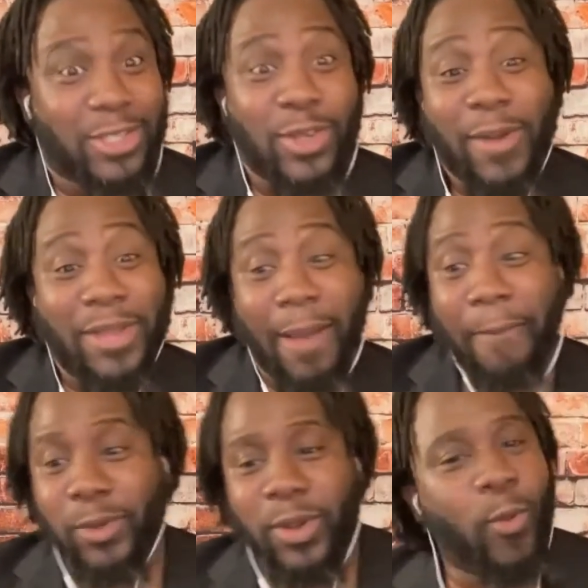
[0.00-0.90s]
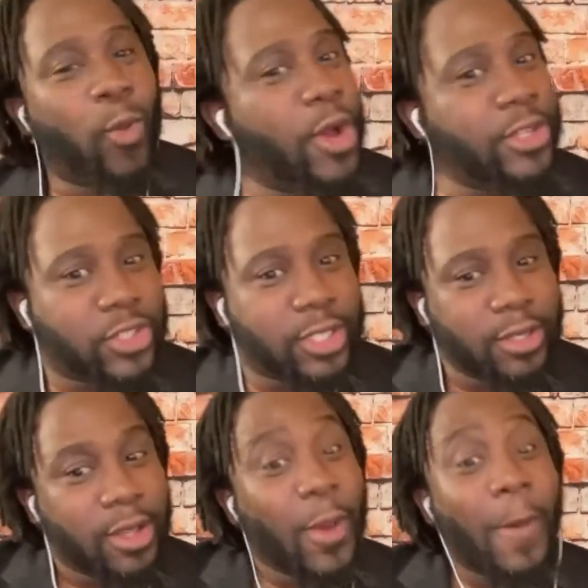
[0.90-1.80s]
So now we got blue. And once
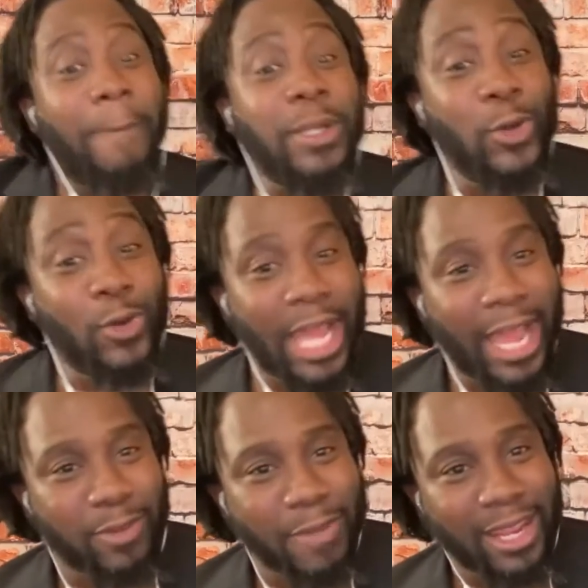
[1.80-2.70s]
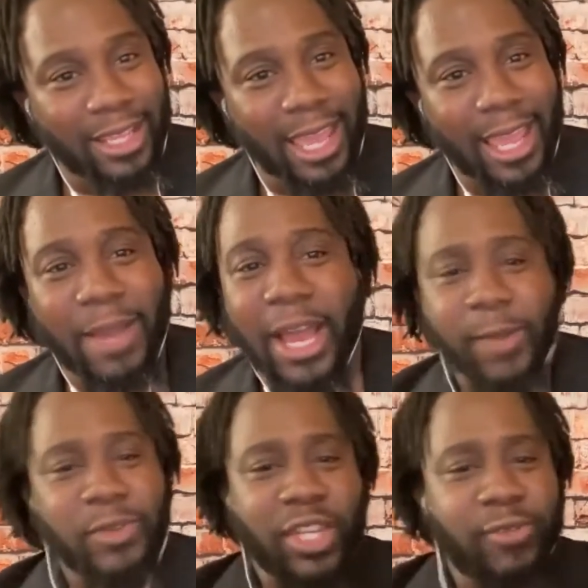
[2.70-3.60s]
the Blue Lives Matter came out,
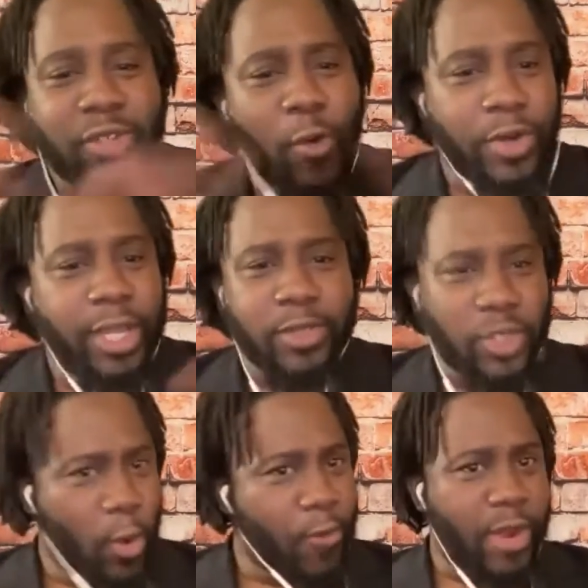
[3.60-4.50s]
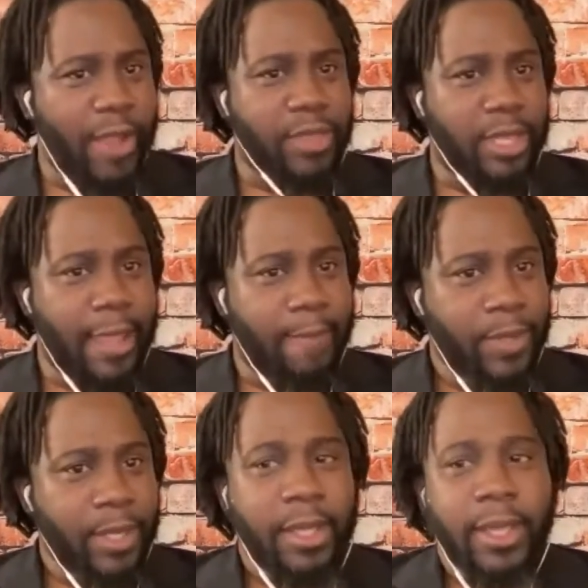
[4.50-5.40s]
it was over. It was over after that.
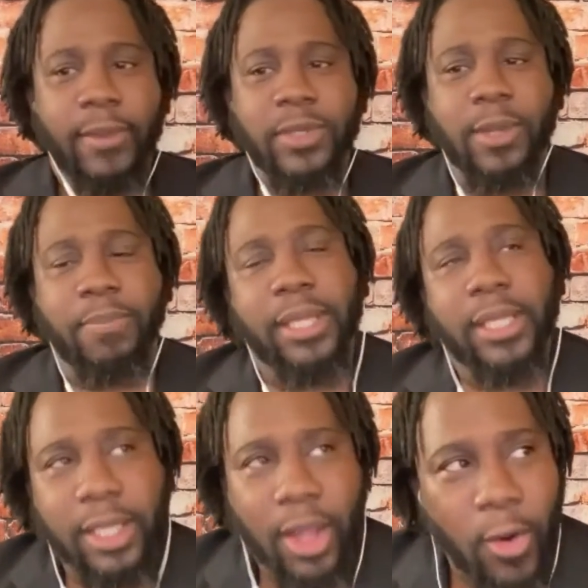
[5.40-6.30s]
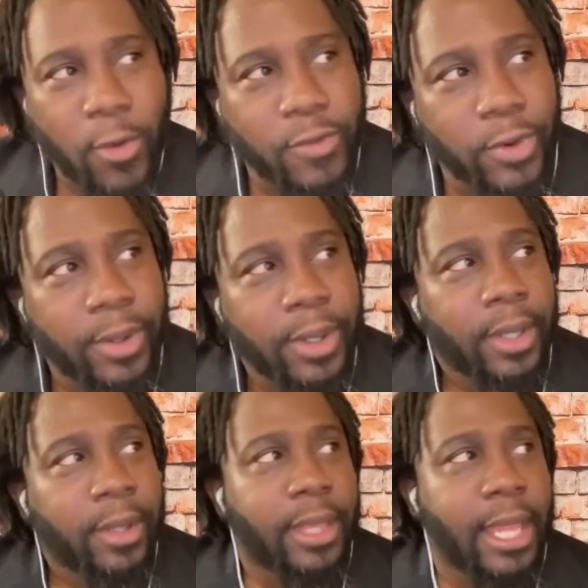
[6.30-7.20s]
It was completely over.
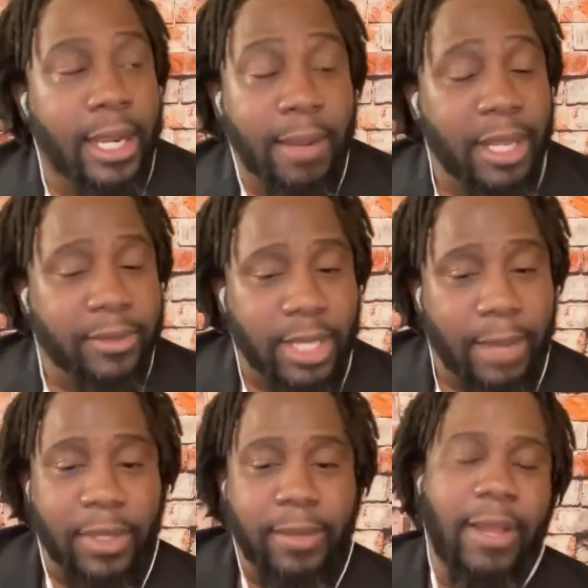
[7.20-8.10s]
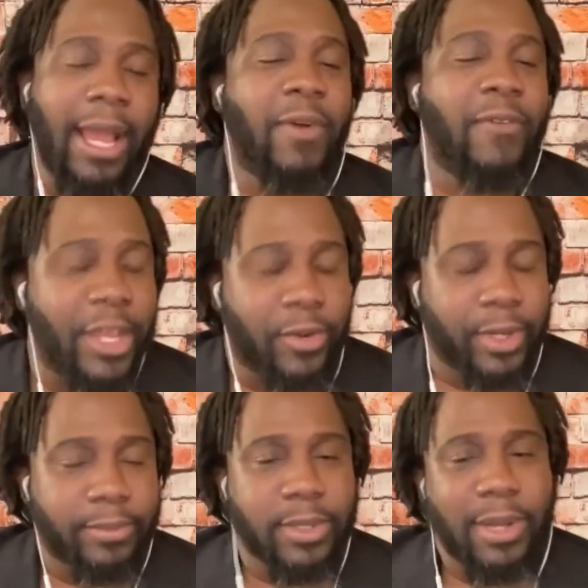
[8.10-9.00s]
Now, and I'm a
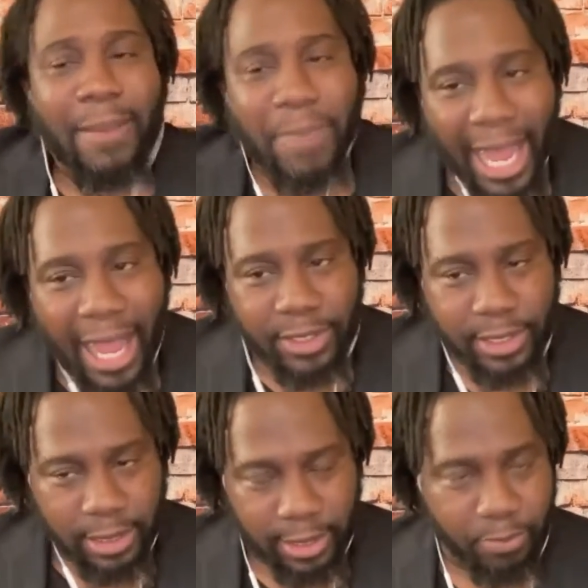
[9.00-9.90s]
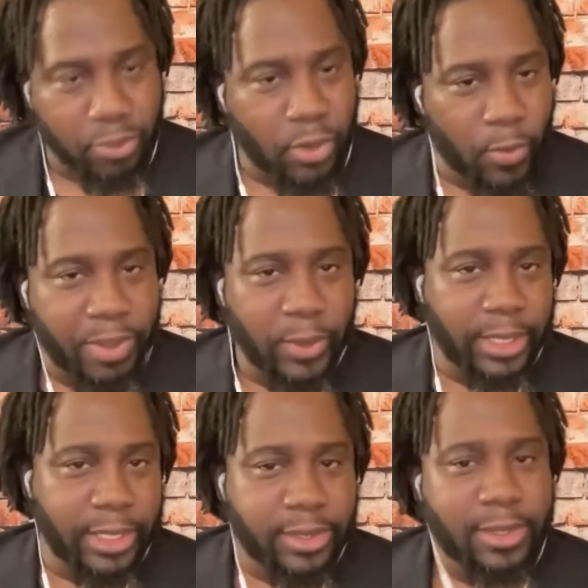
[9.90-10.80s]
veteran, so I'm obviously
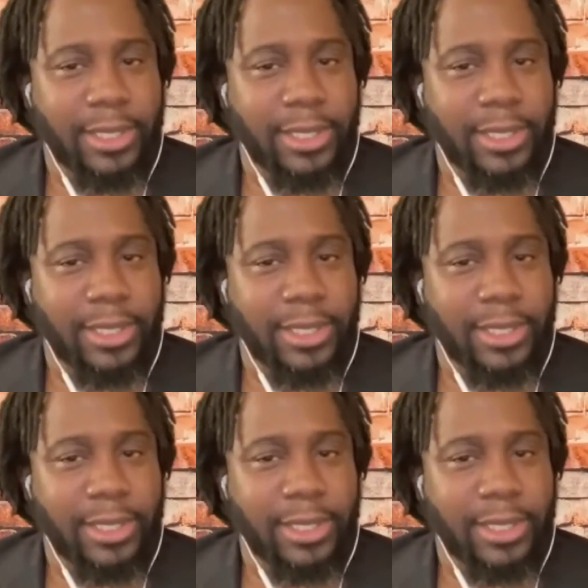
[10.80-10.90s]
pro-police.